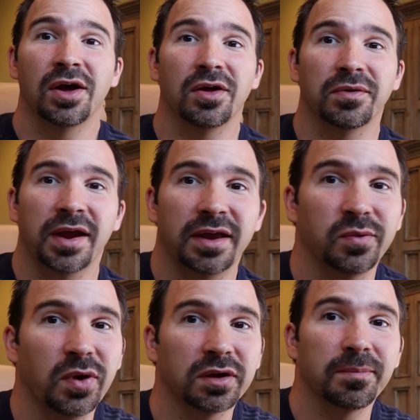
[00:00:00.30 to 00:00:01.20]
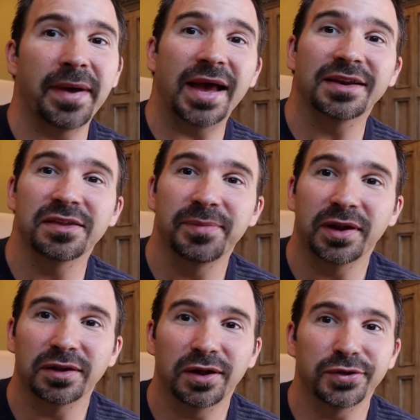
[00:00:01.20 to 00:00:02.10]
All right, and welcome back to the
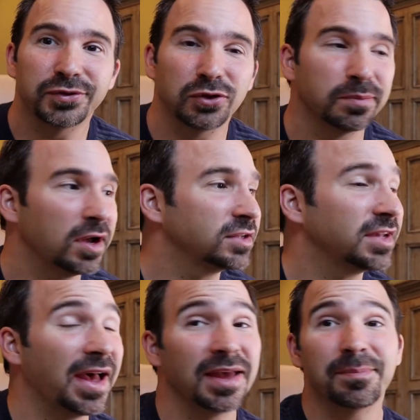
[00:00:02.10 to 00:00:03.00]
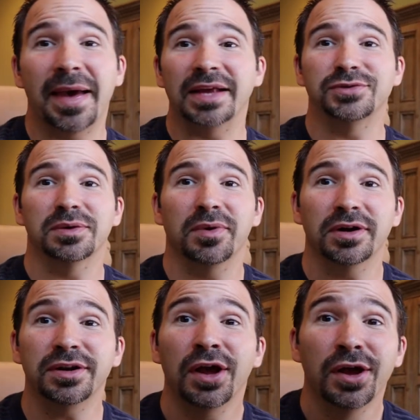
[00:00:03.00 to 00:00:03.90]
Mental Health Toolbox. I am Patrick
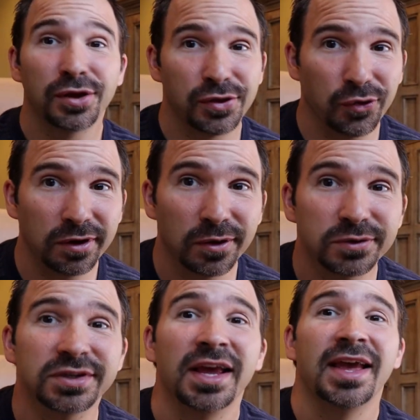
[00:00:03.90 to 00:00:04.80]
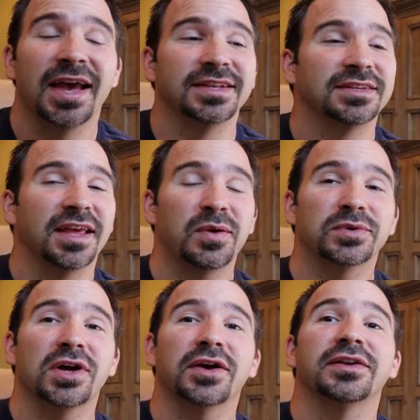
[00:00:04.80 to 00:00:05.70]
Martin, your host, and today we're
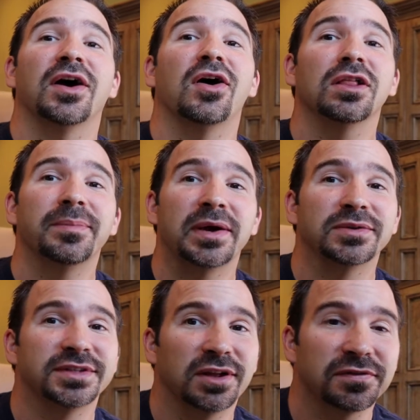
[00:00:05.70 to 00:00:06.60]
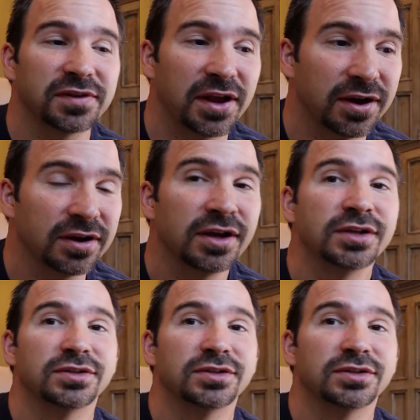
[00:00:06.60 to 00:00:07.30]
talking all about self care.